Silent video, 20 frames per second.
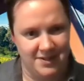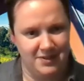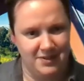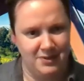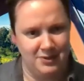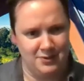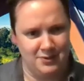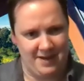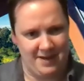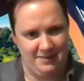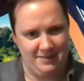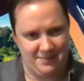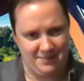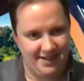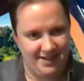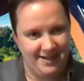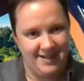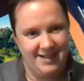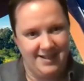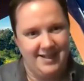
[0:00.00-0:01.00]
newspaper
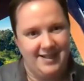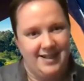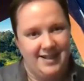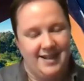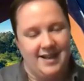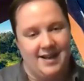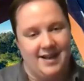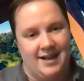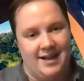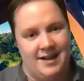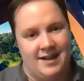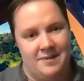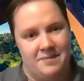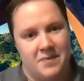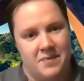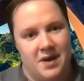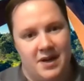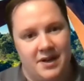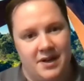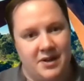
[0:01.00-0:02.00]
and
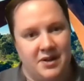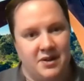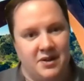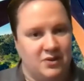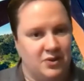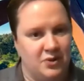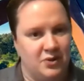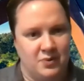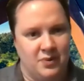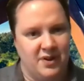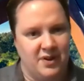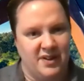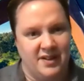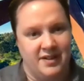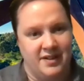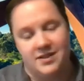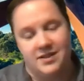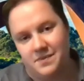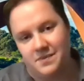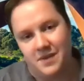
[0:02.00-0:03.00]
a good one
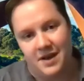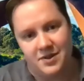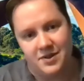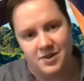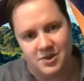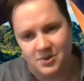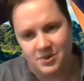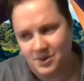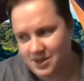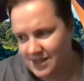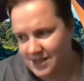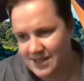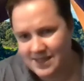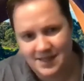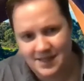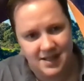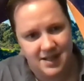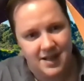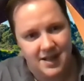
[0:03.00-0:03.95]
and other sources.